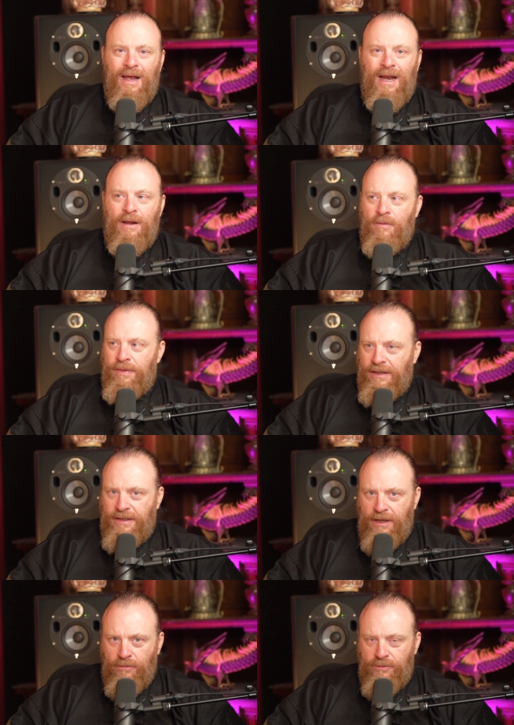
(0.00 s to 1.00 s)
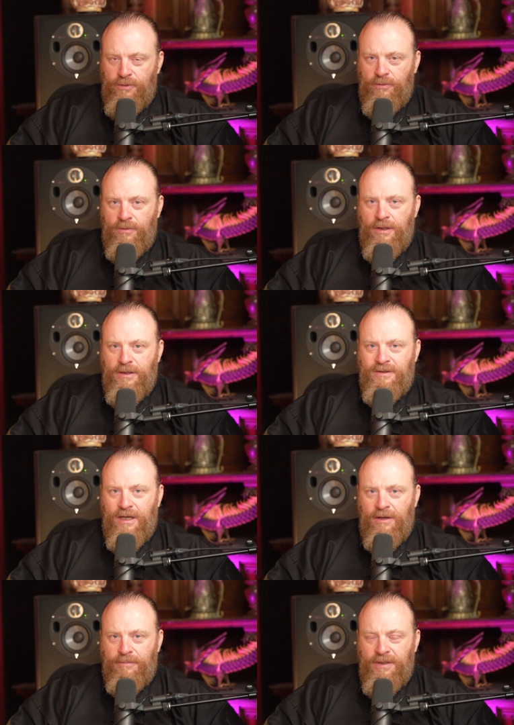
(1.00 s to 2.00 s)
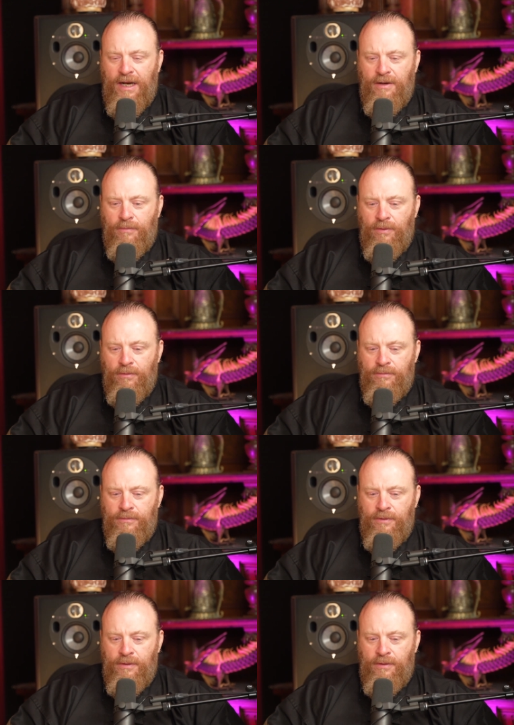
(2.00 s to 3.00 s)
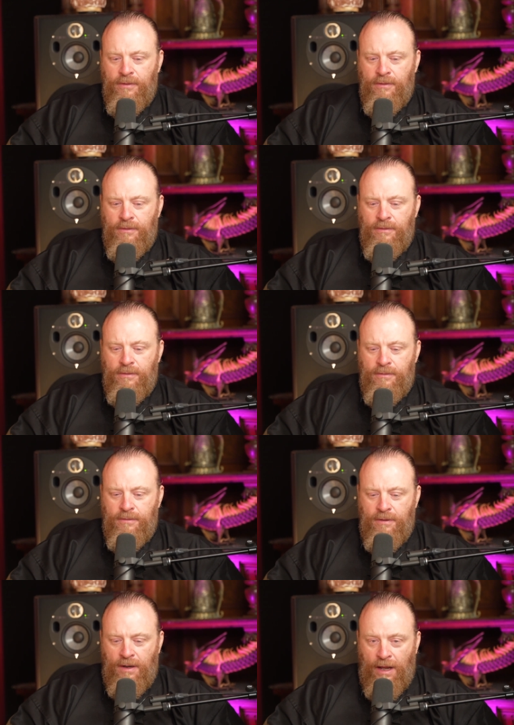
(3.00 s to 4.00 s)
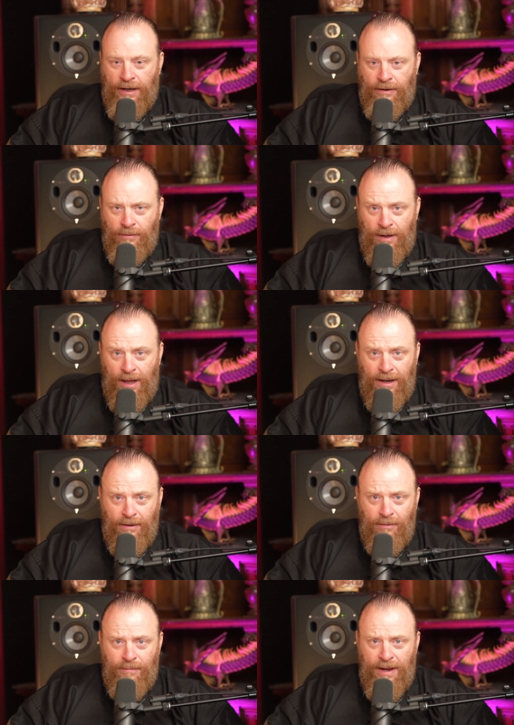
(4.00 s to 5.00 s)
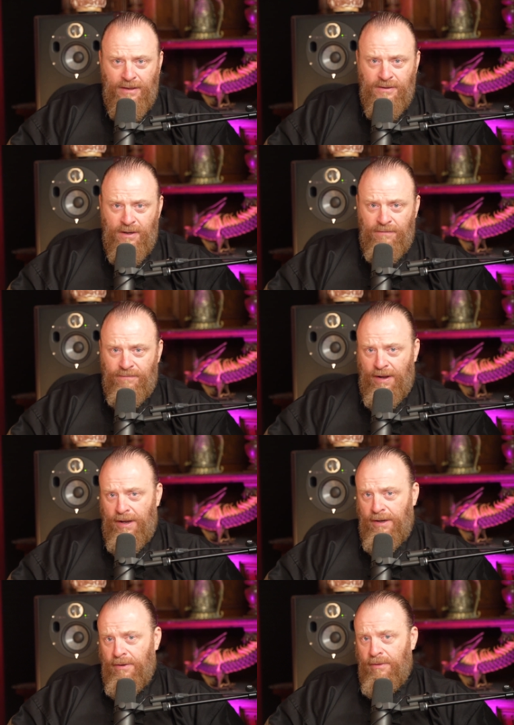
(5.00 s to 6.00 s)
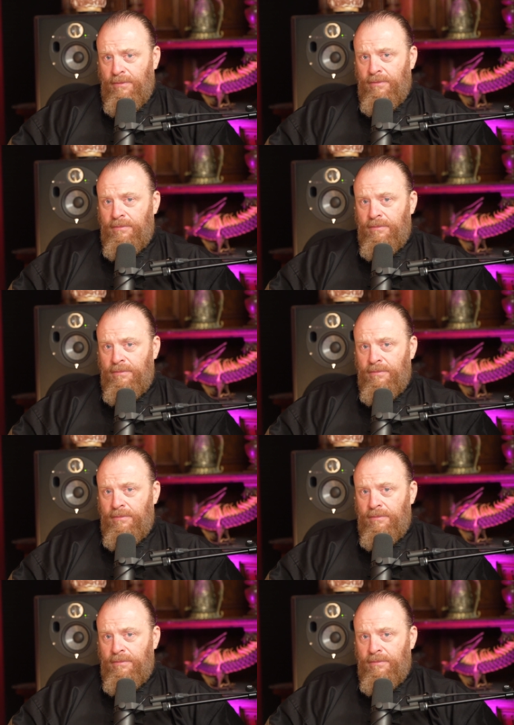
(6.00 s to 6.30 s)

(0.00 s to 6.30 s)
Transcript: Anyone that tells you that it's unobtainable, liar, liar, pants on fire.